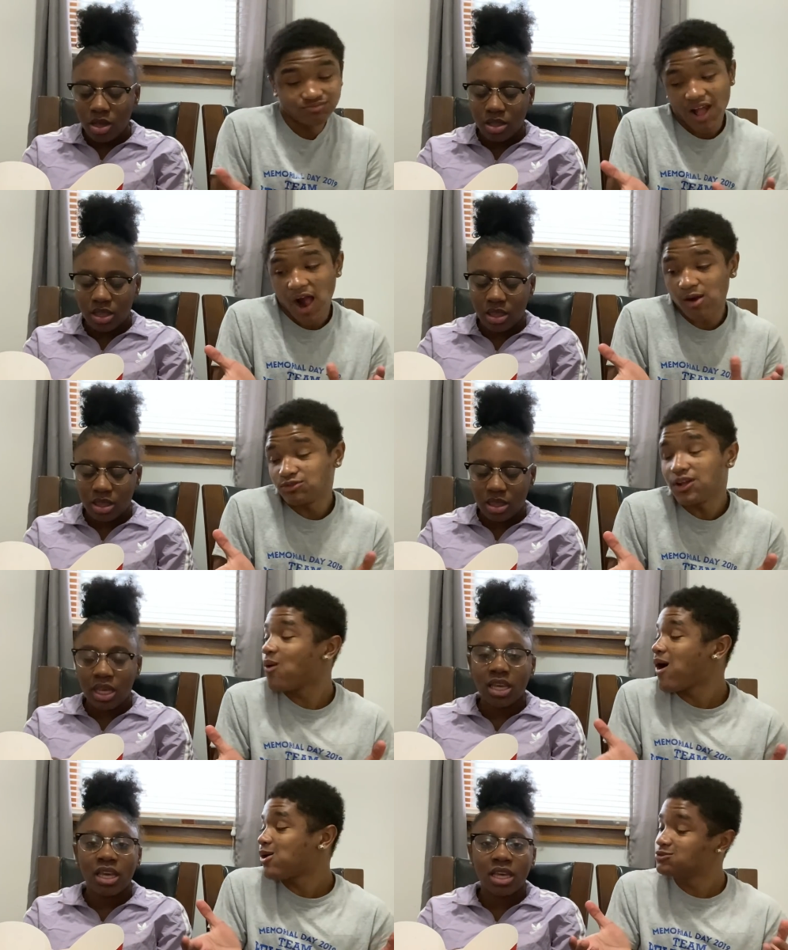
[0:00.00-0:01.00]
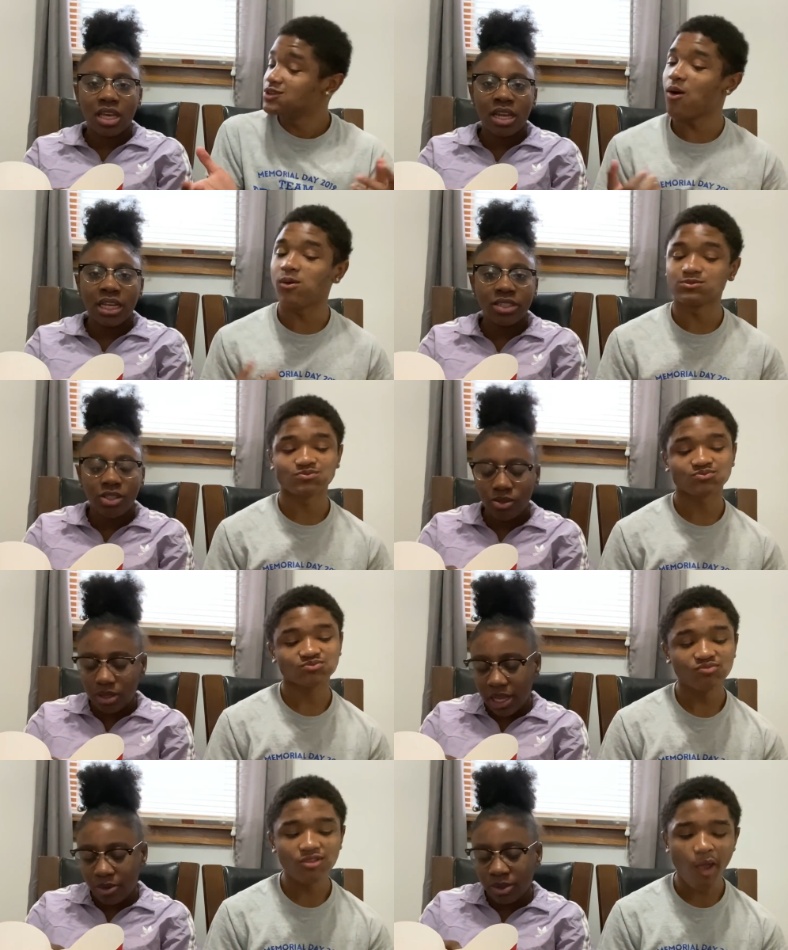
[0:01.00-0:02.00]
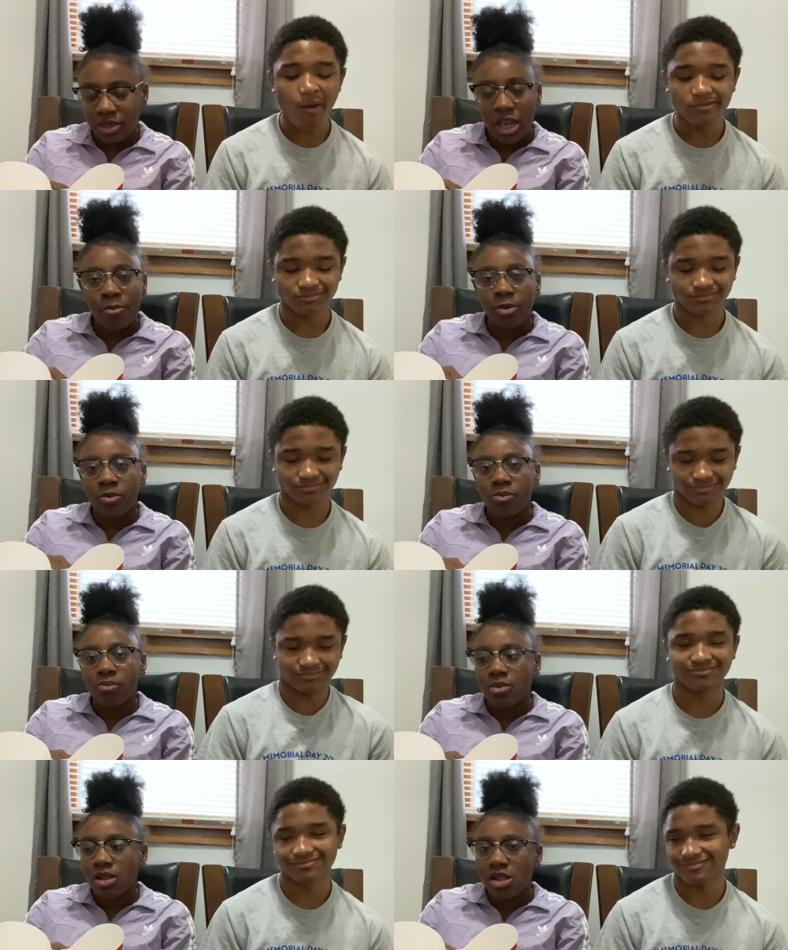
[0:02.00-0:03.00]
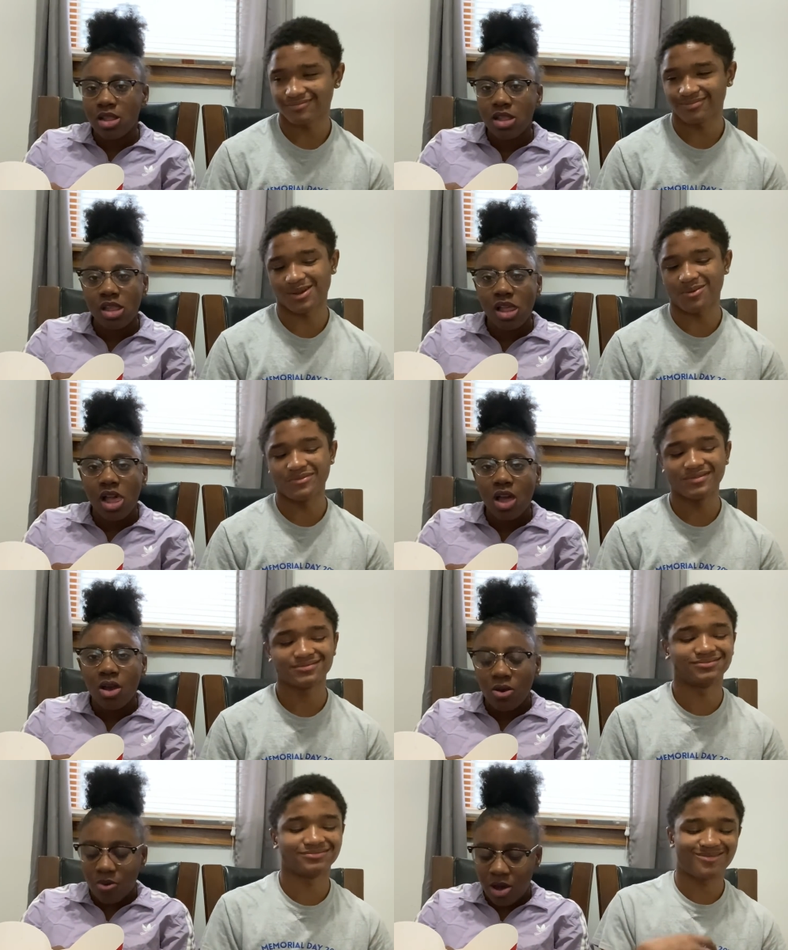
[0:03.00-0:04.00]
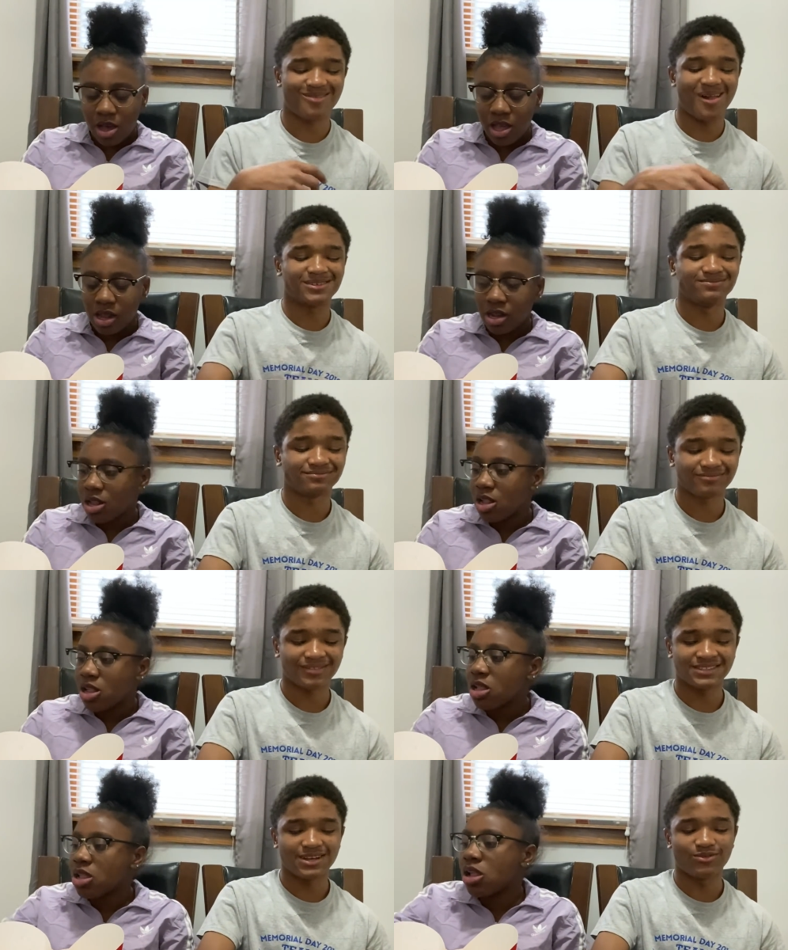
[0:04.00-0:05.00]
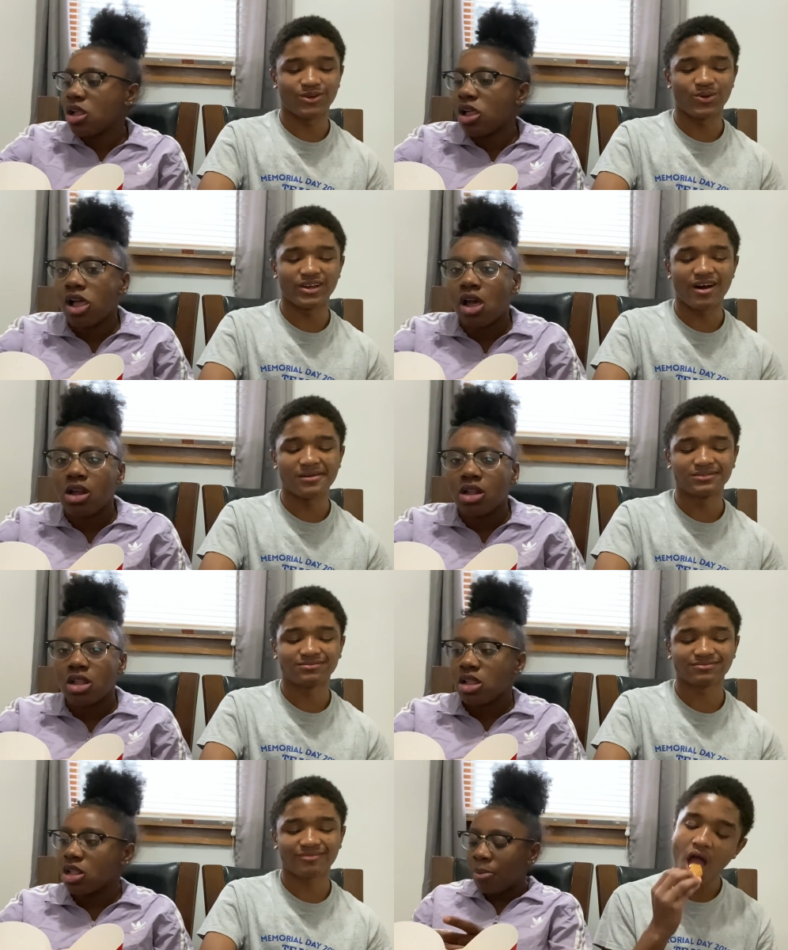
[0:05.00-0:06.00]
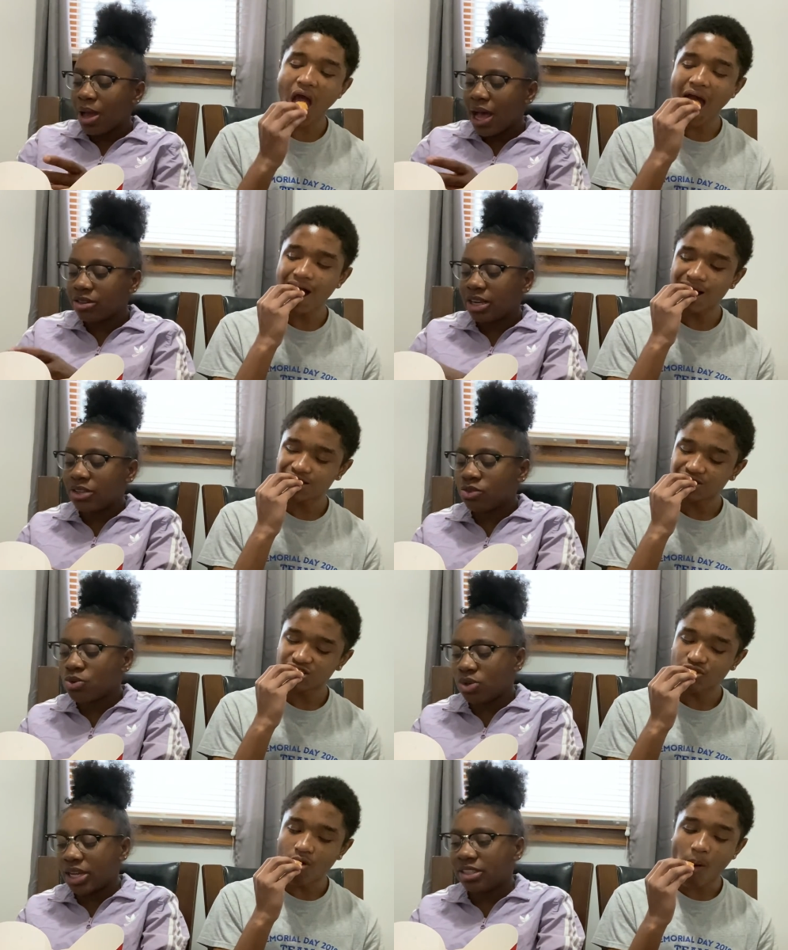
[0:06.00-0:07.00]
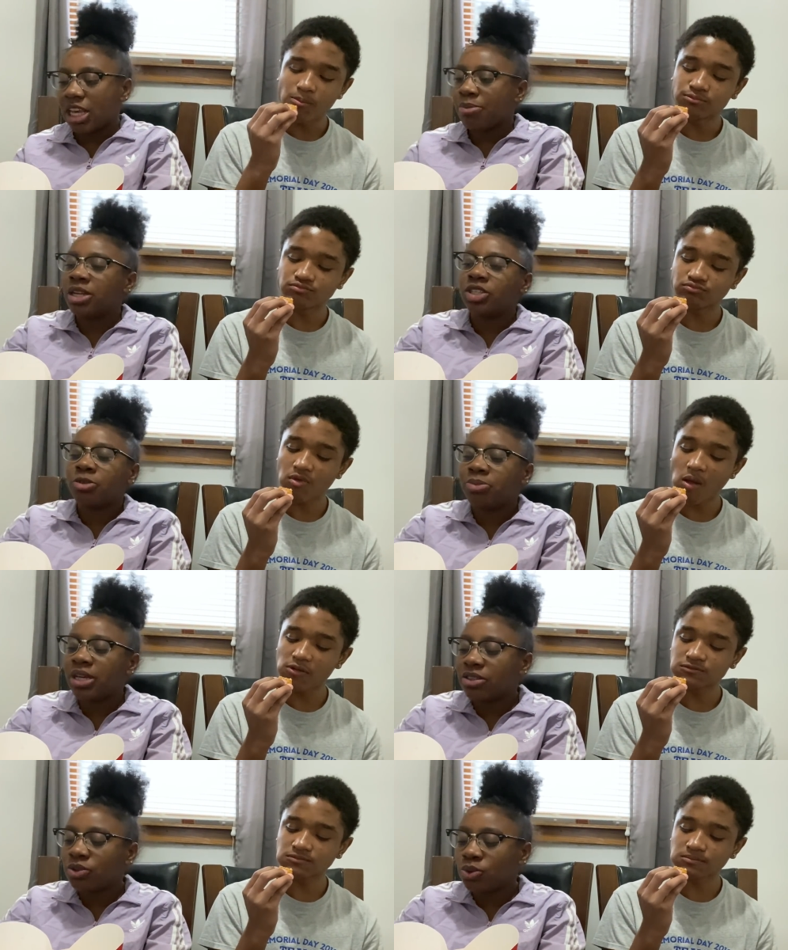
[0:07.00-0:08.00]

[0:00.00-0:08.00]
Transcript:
Speaker 1: I don't know. They can't get next to you, like, what's happened?
Speaker 2: No.
Speaker 1: Why?
Speaker 2: I don't know, y'all.
Speaker 1: But how's it at school? That same energy be at